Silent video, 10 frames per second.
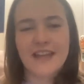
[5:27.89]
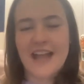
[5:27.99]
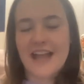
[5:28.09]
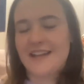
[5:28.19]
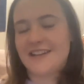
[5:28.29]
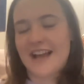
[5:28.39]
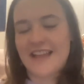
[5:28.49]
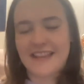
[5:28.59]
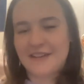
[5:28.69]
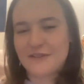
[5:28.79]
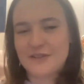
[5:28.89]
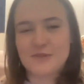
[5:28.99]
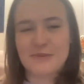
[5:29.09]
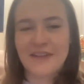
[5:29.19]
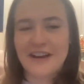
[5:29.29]
and i think it would
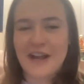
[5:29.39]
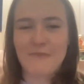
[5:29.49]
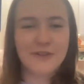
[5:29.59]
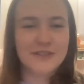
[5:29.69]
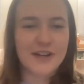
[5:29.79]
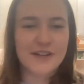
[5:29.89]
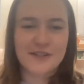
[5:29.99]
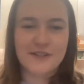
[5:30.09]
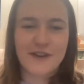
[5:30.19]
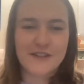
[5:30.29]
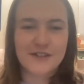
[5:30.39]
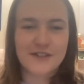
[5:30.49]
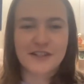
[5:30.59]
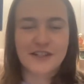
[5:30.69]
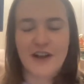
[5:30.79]
just be very helpful to also
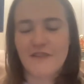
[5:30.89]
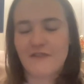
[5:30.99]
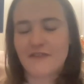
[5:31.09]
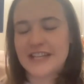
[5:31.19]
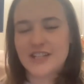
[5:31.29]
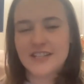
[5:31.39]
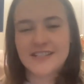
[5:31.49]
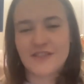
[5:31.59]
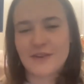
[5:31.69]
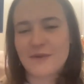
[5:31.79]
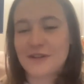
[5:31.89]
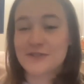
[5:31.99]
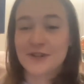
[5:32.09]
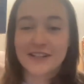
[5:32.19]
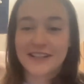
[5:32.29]
foster conversations if you want to
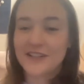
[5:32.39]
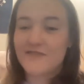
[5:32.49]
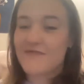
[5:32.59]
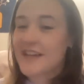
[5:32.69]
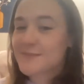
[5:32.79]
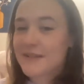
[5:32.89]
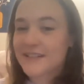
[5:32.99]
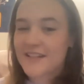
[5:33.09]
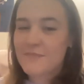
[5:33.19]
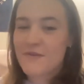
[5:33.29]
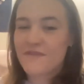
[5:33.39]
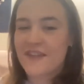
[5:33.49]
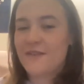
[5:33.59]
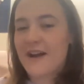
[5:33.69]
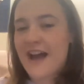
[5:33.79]
start a little investment club if
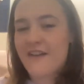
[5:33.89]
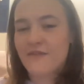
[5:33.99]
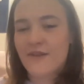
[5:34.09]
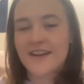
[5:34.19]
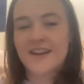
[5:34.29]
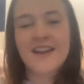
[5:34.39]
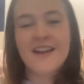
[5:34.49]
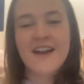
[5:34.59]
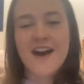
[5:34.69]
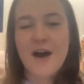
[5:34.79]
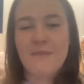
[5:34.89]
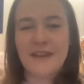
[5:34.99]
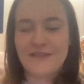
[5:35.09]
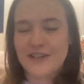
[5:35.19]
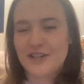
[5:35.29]
they don't have one um,
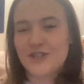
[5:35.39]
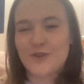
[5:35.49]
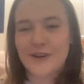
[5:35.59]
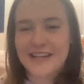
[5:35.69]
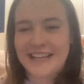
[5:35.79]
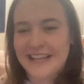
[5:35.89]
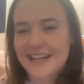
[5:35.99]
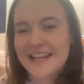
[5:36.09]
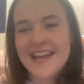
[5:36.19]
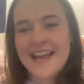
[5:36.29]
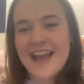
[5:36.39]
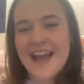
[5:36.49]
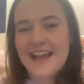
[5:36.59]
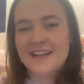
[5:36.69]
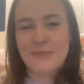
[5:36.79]
even to join in
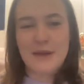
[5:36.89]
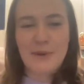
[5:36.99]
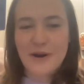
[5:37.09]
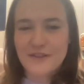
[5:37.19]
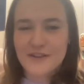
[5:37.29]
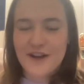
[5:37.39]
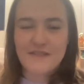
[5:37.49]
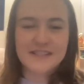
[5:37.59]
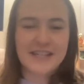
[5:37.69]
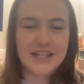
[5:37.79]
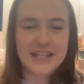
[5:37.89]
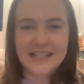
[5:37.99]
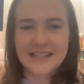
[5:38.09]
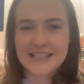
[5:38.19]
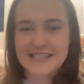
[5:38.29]
and be a part of the conversation
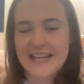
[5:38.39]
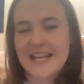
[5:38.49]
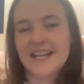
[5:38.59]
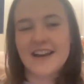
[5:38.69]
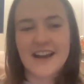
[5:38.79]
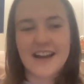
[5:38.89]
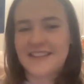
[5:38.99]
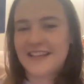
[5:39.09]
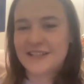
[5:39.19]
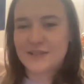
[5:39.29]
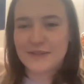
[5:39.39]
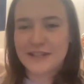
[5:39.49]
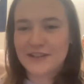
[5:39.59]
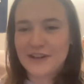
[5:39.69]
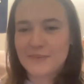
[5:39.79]
and listen in i think it's a
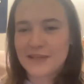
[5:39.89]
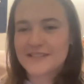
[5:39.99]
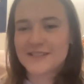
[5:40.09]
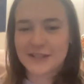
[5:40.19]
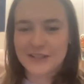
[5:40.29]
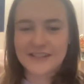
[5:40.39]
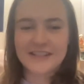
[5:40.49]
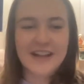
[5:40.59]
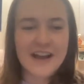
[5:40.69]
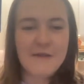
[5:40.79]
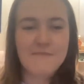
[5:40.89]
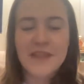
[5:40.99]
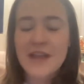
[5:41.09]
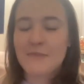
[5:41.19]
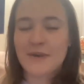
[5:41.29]
really great place to learn um,
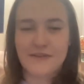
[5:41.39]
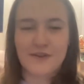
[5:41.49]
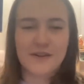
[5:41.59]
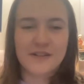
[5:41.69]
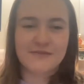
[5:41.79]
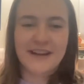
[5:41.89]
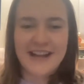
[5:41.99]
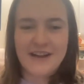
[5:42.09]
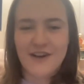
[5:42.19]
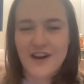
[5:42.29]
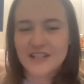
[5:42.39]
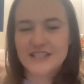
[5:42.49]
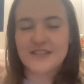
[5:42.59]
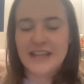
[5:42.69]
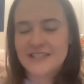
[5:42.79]
but of course right now
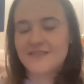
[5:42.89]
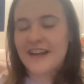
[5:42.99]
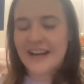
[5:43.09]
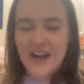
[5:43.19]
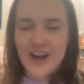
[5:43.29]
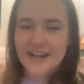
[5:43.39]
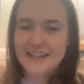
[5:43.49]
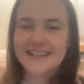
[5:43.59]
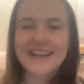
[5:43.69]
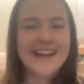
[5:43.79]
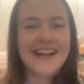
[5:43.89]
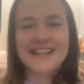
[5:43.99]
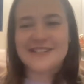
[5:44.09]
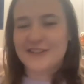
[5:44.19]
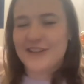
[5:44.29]
colleges it's very hard
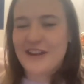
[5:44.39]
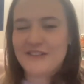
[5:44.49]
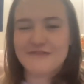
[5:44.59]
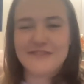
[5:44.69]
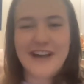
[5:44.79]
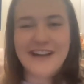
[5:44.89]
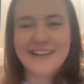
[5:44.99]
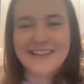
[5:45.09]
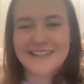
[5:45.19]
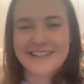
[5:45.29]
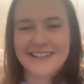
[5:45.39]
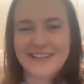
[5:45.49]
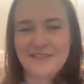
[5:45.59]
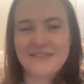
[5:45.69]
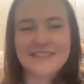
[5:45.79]
it's a lot of uh, you
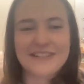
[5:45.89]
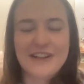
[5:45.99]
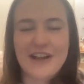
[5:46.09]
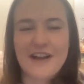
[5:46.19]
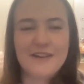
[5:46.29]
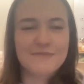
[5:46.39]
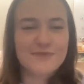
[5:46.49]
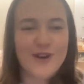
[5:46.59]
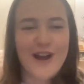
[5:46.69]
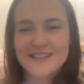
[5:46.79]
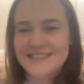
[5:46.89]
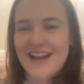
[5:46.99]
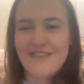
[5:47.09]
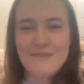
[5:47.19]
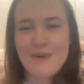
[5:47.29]
know uh, draws on
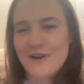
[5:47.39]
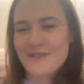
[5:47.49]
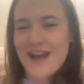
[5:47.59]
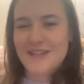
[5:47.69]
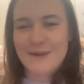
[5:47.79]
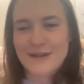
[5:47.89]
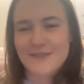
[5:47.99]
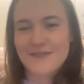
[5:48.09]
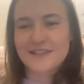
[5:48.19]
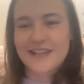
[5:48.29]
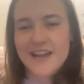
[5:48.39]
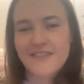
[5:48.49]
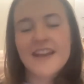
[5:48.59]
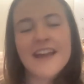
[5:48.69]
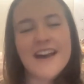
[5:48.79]
every part of aspect of your life
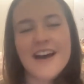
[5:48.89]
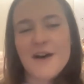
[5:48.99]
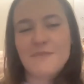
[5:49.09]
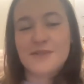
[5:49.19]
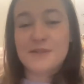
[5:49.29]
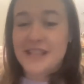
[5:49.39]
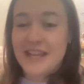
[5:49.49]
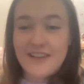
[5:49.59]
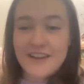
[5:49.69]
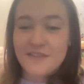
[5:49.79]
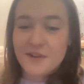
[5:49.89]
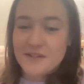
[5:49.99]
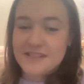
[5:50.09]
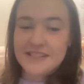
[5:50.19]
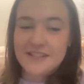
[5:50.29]
um, so saving of
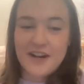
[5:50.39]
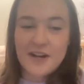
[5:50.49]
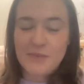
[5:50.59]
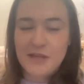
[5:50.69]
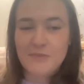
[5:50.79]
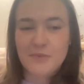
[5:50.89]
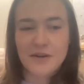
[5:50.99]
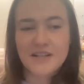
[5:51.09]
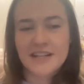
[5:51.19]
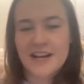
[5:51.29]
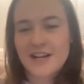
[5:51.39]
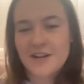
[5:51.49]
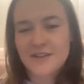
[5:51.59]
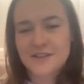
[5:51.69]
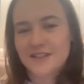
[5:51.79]
course is incredibly important and i know
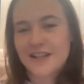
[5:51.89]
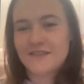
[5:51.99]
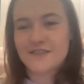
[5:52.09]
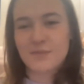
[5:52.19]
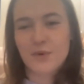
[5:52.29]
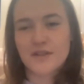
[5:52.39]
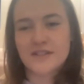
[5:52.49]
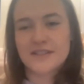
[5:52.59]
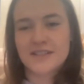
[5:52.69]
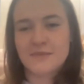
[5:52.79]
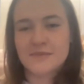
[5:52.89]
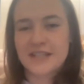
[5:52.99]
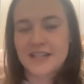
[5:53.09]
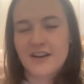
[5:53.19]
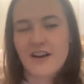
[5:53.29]
there's a lot of support systems
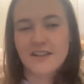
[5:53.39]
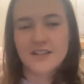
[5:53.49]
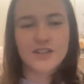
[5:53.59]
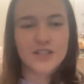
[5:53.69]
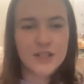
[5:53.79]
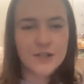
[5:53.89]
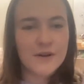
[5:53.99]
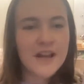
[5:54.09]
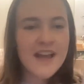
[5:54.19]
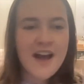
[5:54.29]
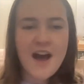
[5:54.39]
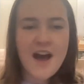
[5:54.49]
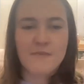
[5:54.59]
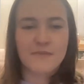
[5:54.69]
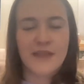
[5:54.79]
in college too
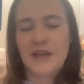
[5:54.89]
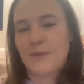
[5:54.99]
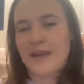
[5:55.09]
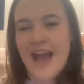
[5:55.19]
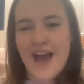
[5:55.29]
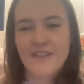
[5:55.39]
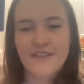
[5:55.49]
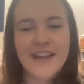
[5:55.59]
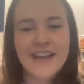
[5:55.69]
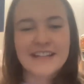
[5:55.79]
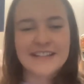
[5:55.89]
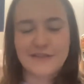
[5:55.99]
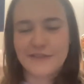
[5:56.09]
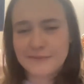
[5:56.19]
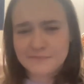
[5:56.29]
um, like we have
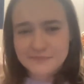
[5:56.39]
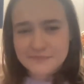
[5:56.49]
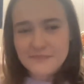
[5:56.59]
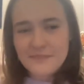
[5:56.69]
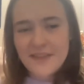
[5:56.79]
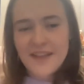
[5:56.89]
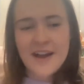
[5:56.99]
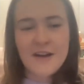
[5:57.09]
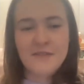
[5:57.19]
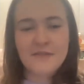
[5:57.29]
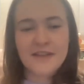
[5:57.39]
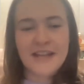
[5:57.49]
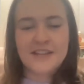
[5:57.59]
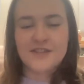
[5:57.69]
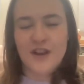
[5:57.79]
different uh,
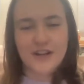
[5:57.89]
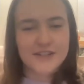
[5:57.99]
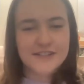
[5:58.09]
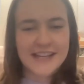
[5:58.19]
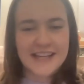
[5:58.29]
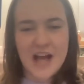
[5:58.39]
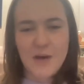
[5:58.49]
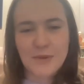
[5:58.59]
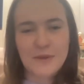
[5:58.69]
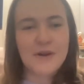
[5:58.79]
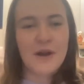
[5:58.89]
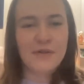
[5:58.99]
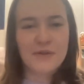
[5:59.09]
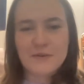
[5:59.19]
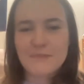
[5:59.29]
instructors that can help you go
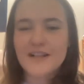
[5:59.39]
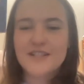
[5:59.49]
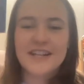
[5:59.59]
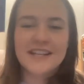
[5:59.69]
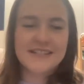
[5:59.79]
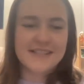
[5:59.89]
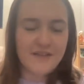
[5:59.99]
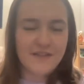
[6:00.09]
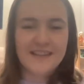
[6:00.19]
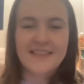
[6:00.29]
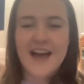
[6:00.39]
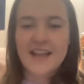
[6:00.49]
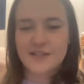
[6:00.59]
through and budget and stuff like that.